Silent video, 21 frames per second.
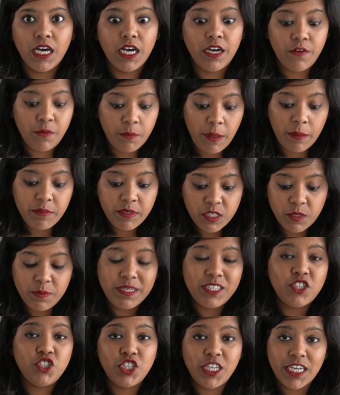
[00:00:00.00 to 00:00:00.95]
Remember to be
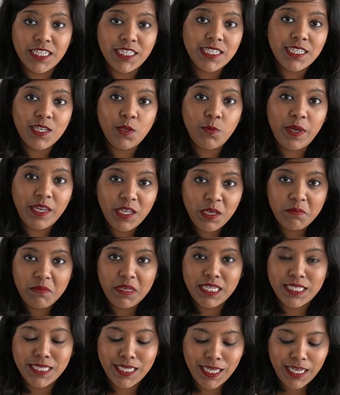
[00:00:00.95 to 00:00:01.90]
gentle when you're
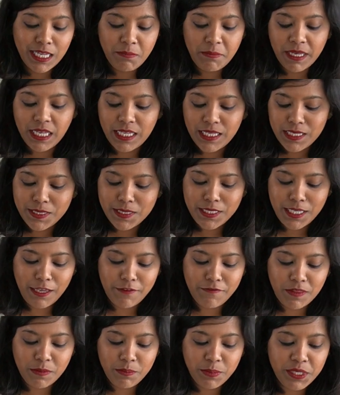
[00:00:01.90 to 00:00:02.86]
mixing it, because if
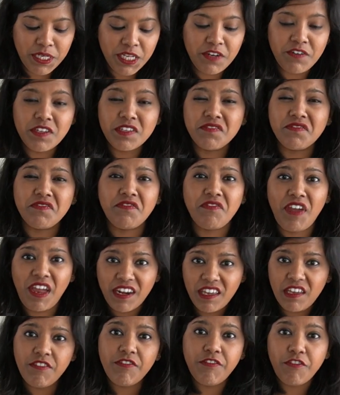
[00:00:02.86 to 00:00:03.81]
the paneer is
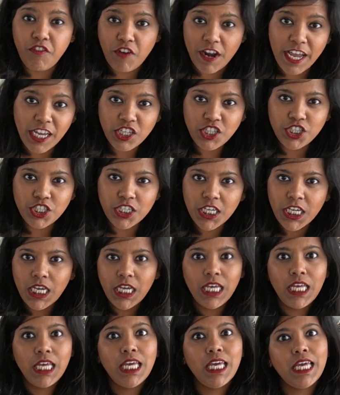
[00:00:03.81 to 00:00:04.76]
very fresh,
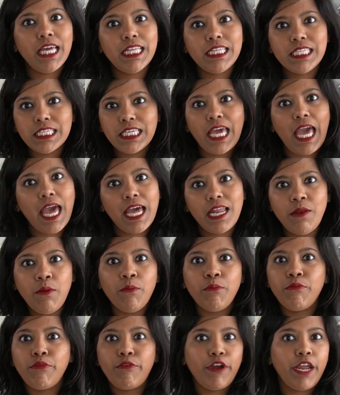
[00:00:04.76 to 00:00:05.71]
it can
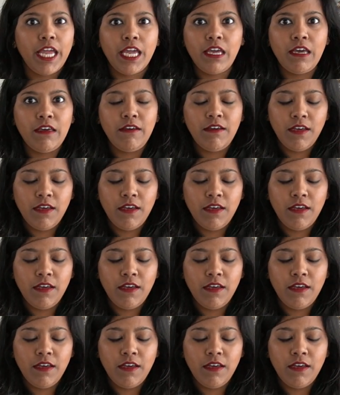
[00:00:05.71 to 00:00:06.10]
break